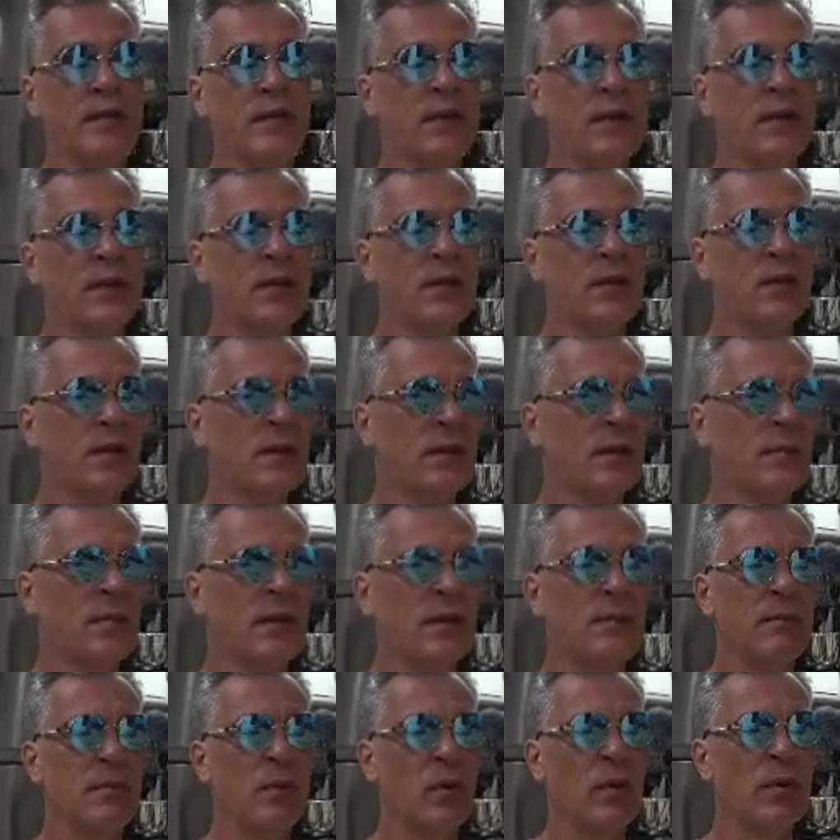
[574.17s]
She couldn't have
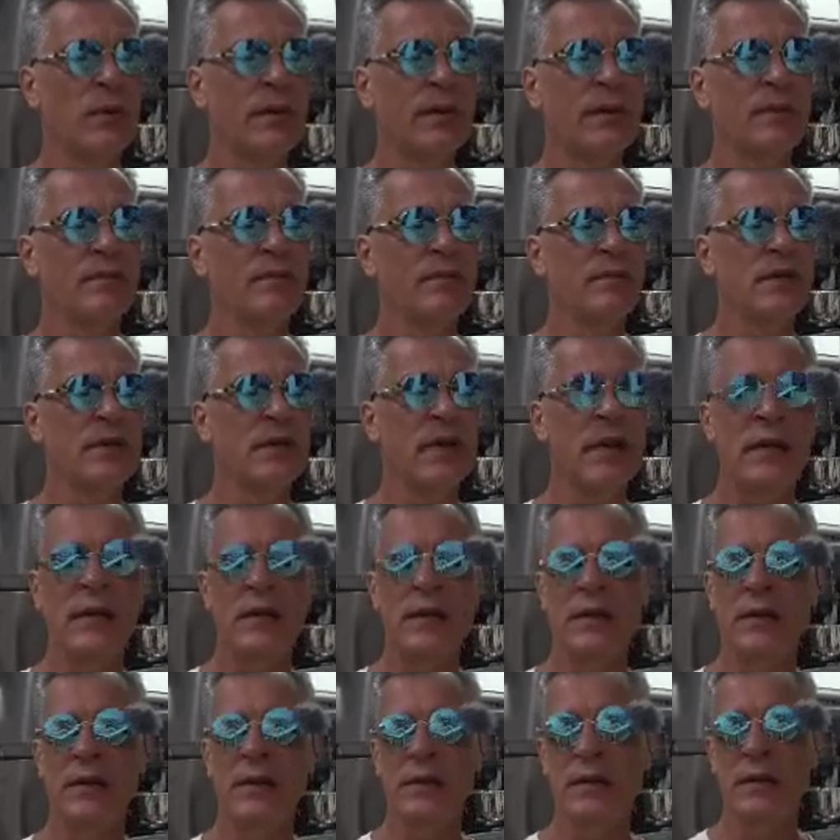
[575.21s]
been more than
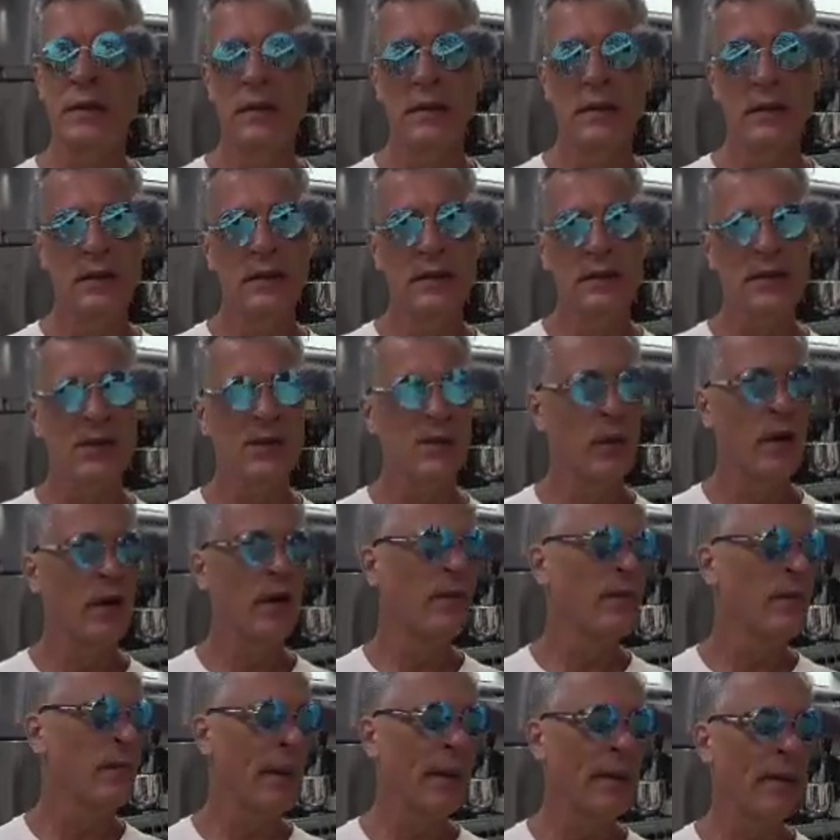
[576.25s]
10,
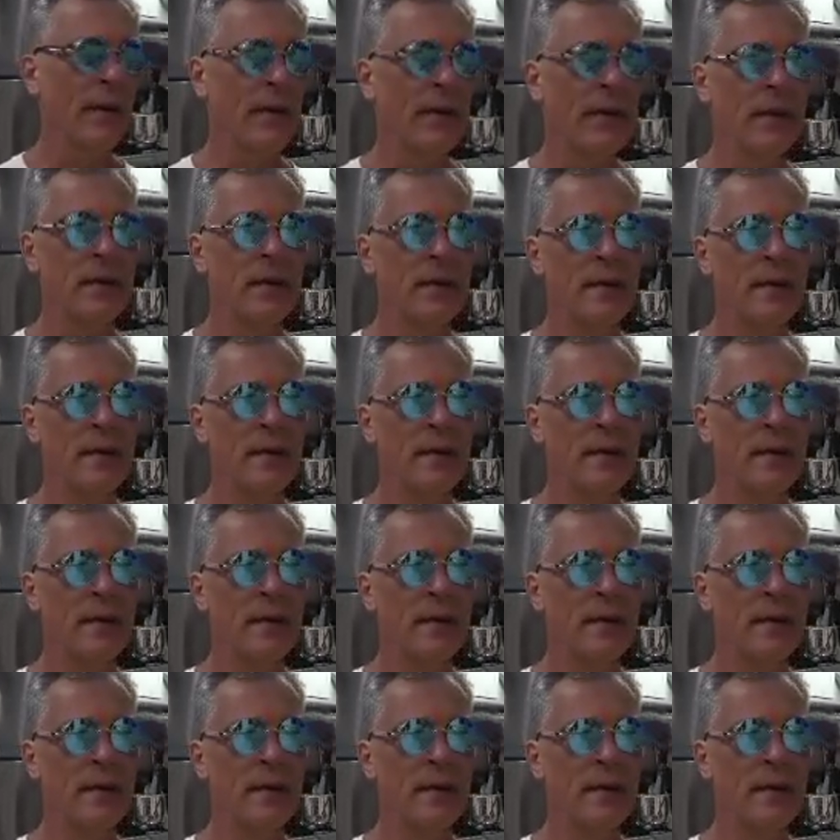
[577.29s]
12 maybe.